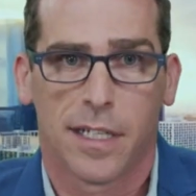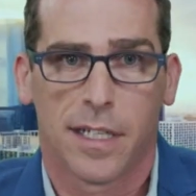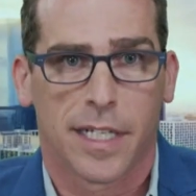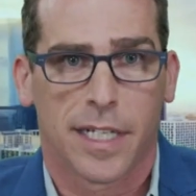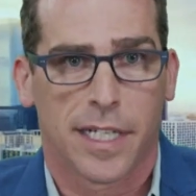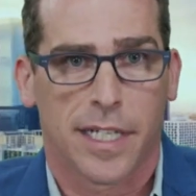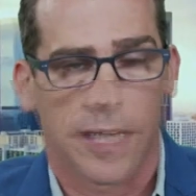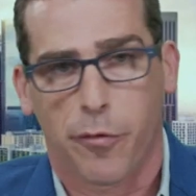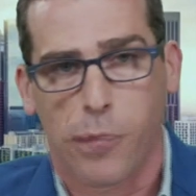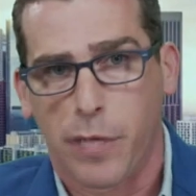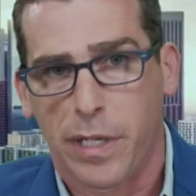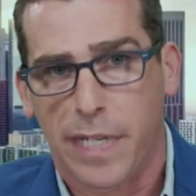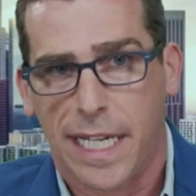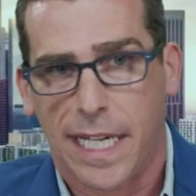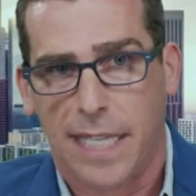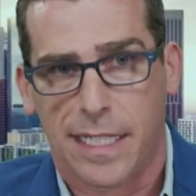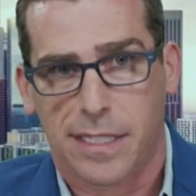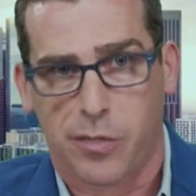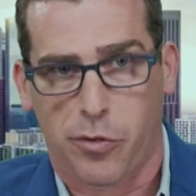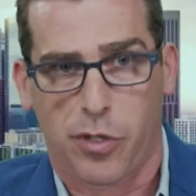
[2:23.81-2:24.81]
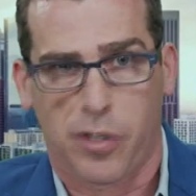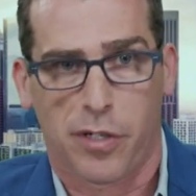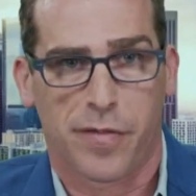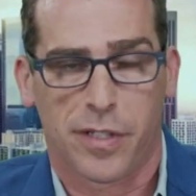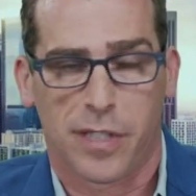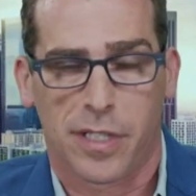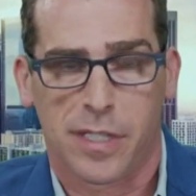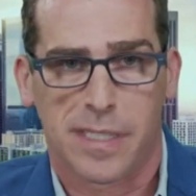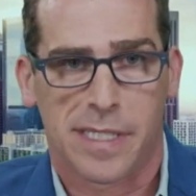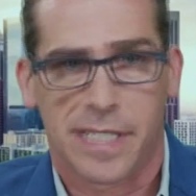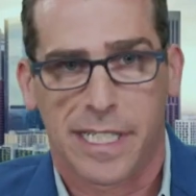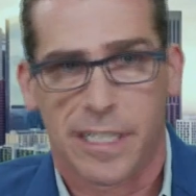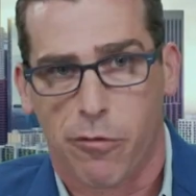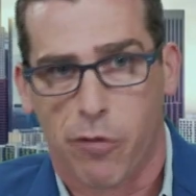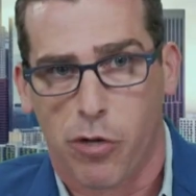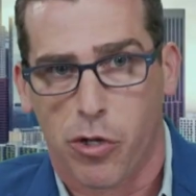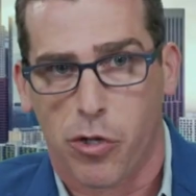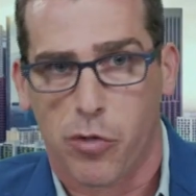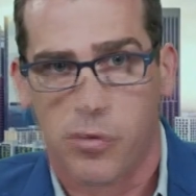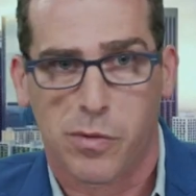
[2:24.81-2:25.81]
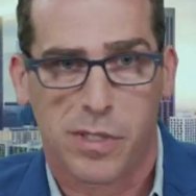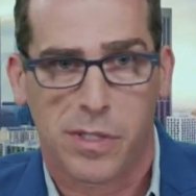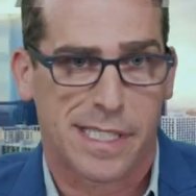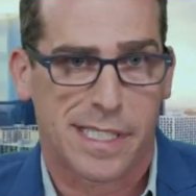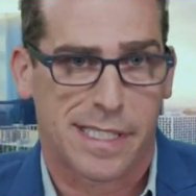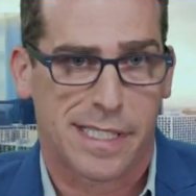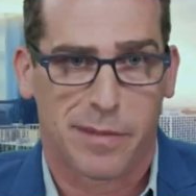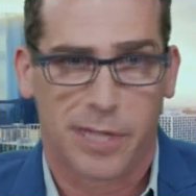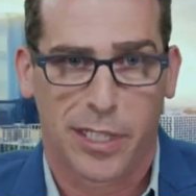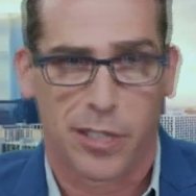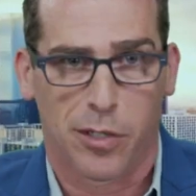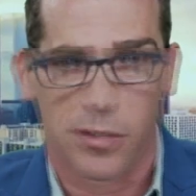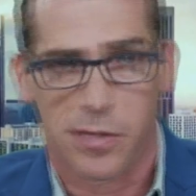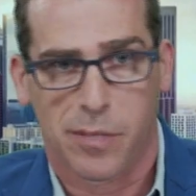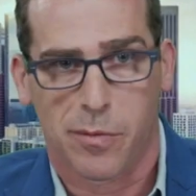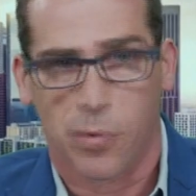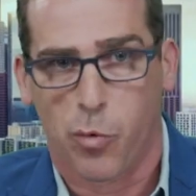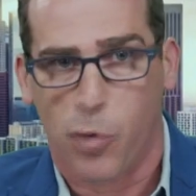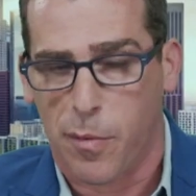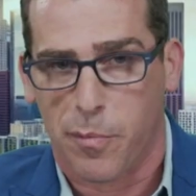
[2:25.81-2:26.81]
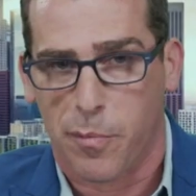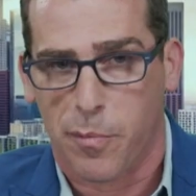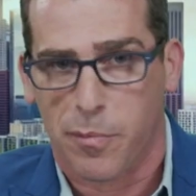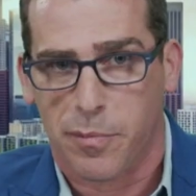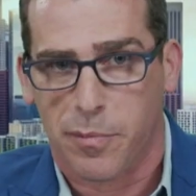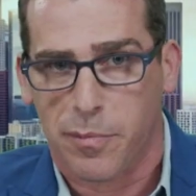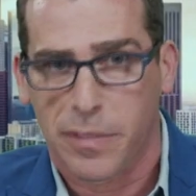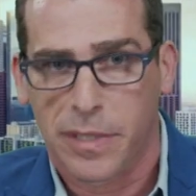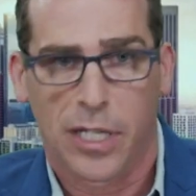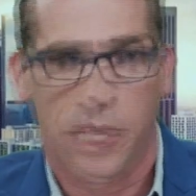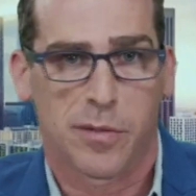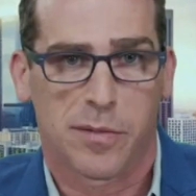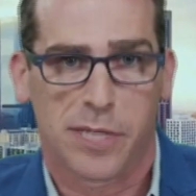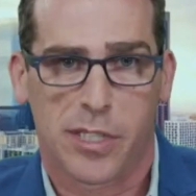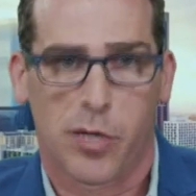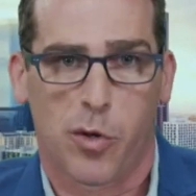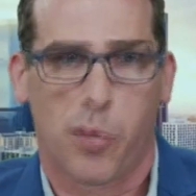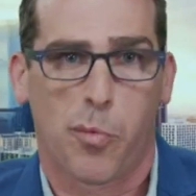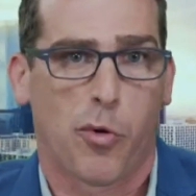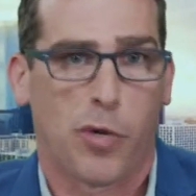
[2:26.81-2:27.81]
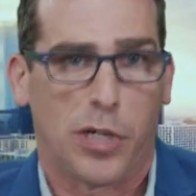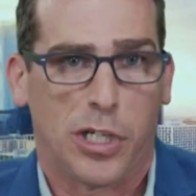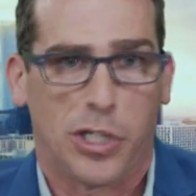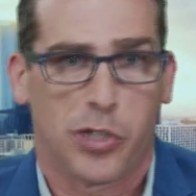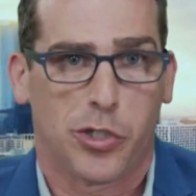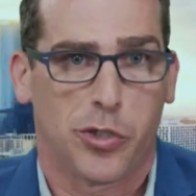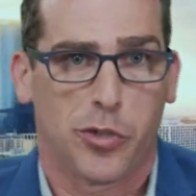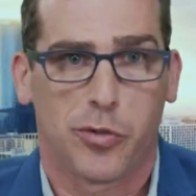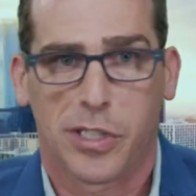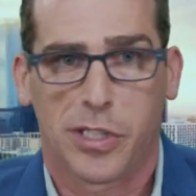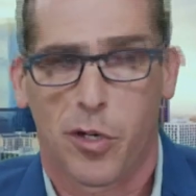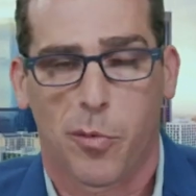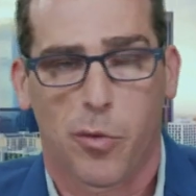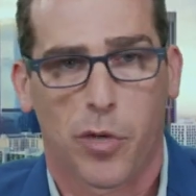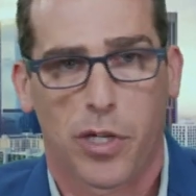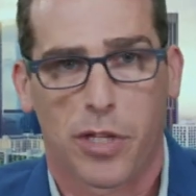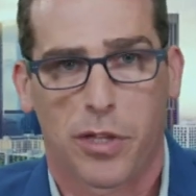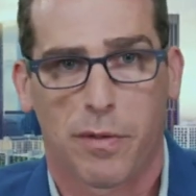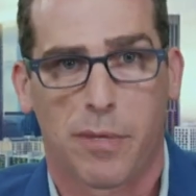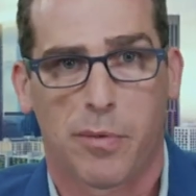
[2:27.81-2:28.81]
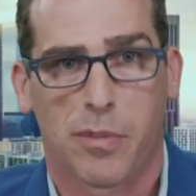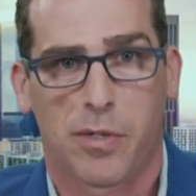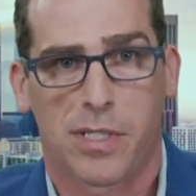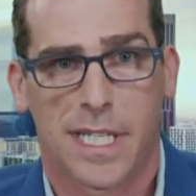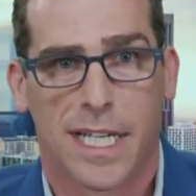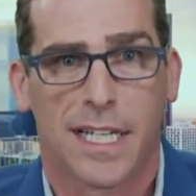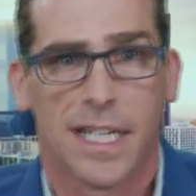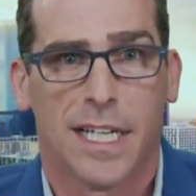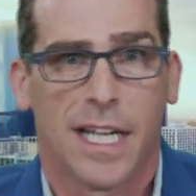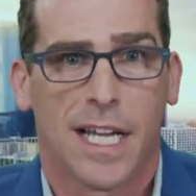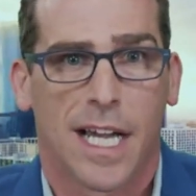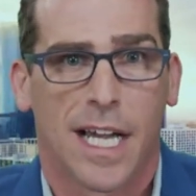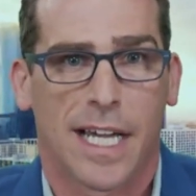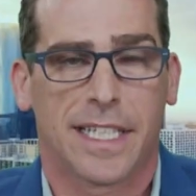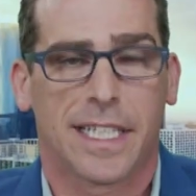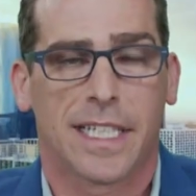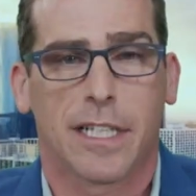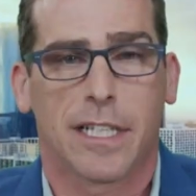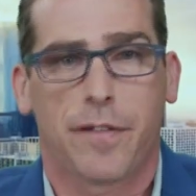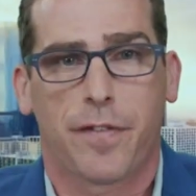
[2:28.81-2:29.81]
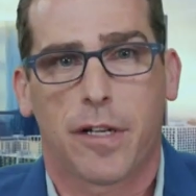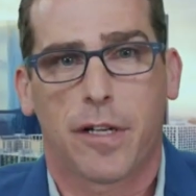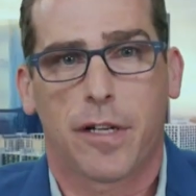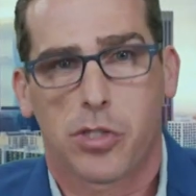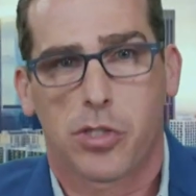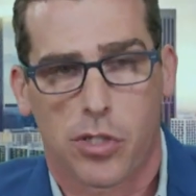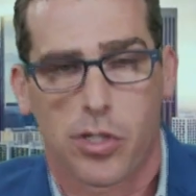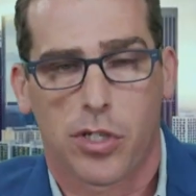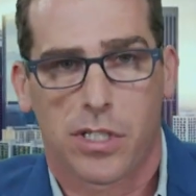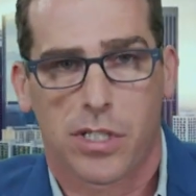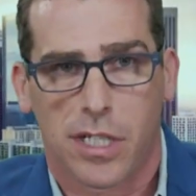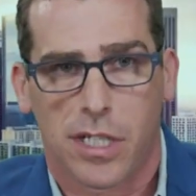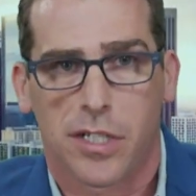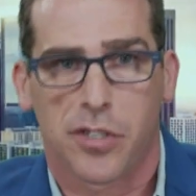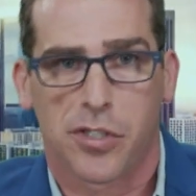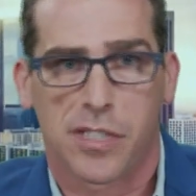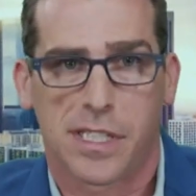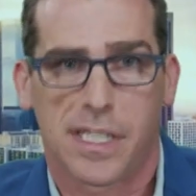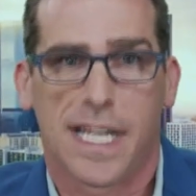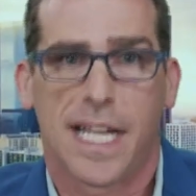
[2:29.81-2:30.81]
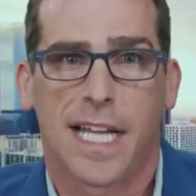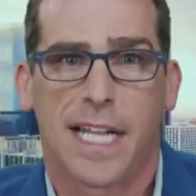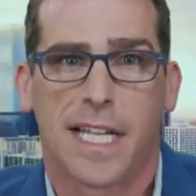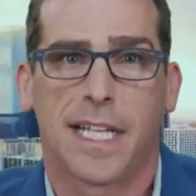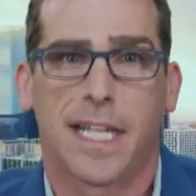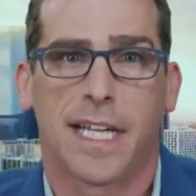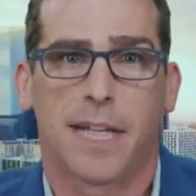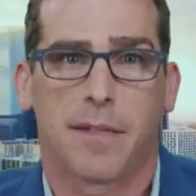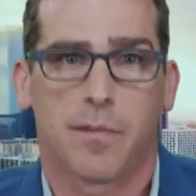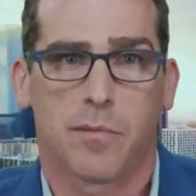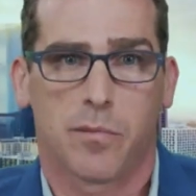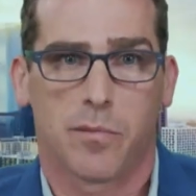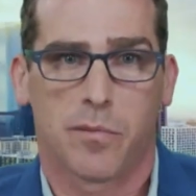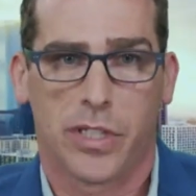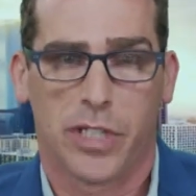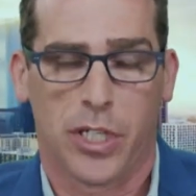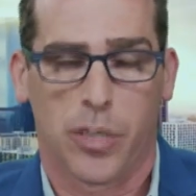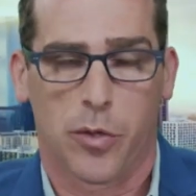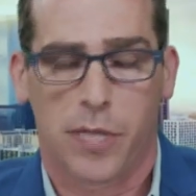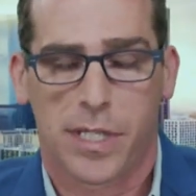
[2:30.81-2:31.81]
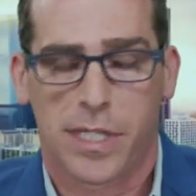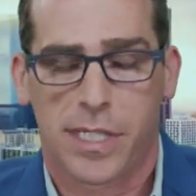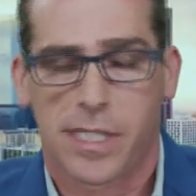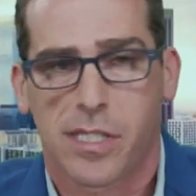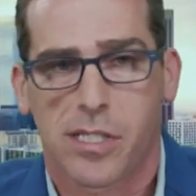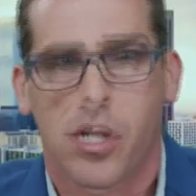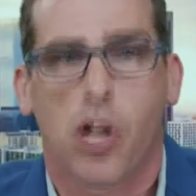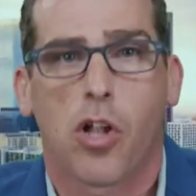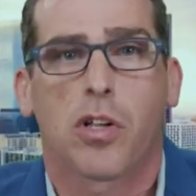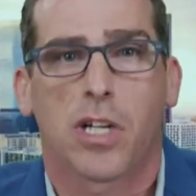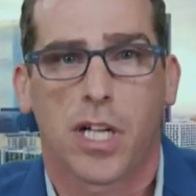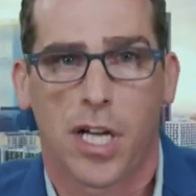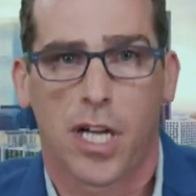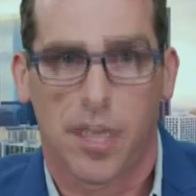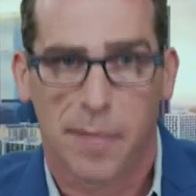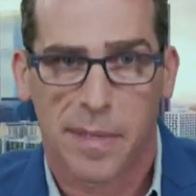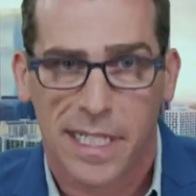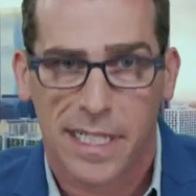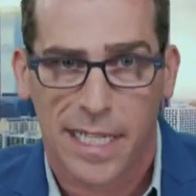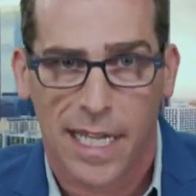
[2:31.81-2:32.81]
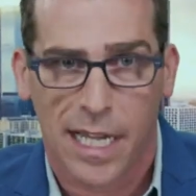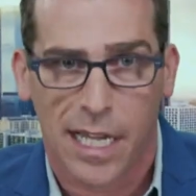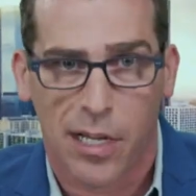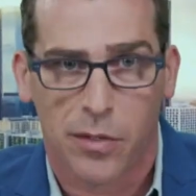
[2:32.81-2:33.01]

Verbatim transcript: If we get sort of a zero to you know to one you know 0.2 0.3 percent i think the fed will start to understand that you know this is all coming down